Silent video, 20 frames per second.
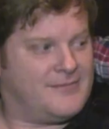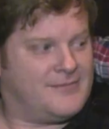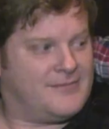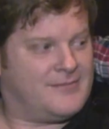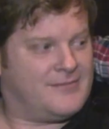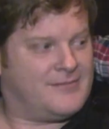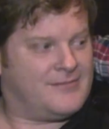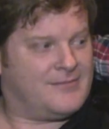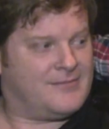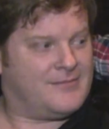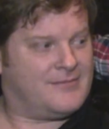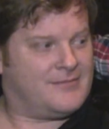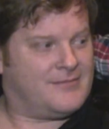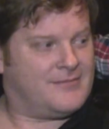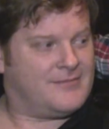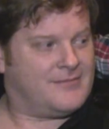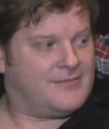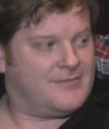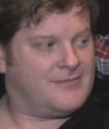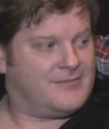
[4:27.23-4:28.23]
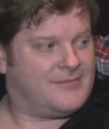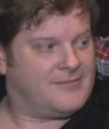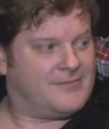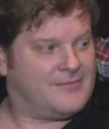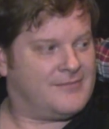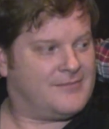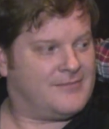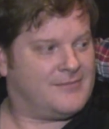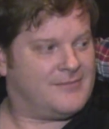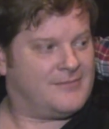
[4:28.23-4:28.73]

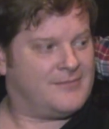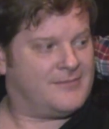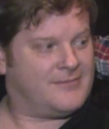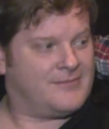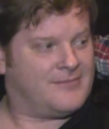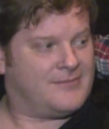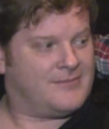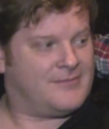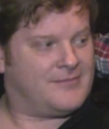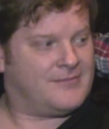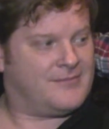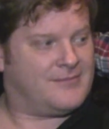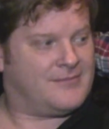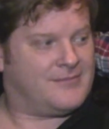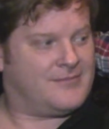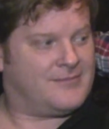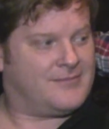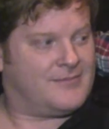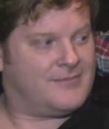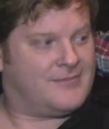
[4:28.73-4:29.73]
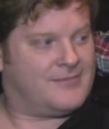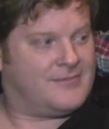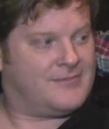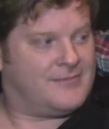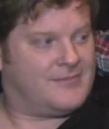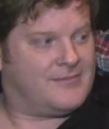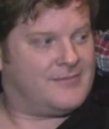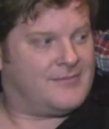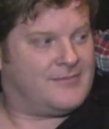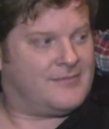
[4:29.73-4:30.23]

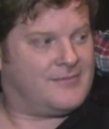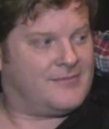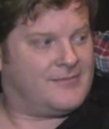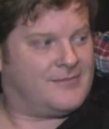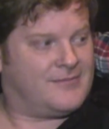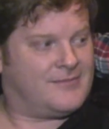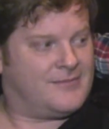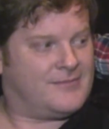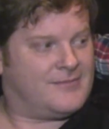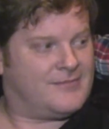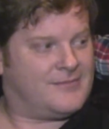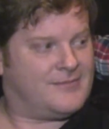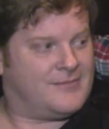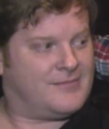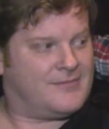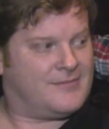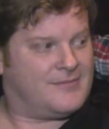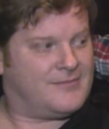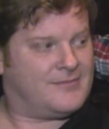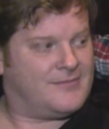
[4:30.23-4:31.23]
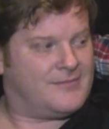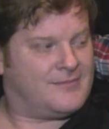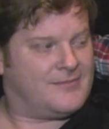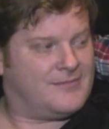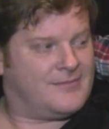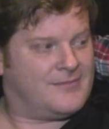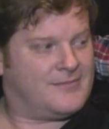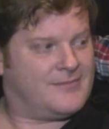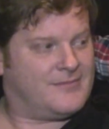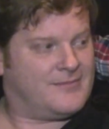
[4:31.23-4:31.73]

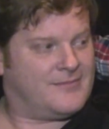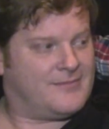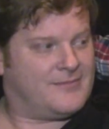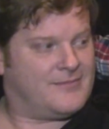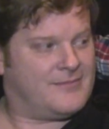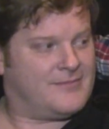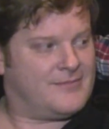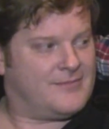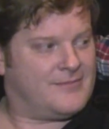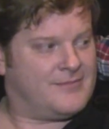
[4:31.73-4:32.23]
(not speaking)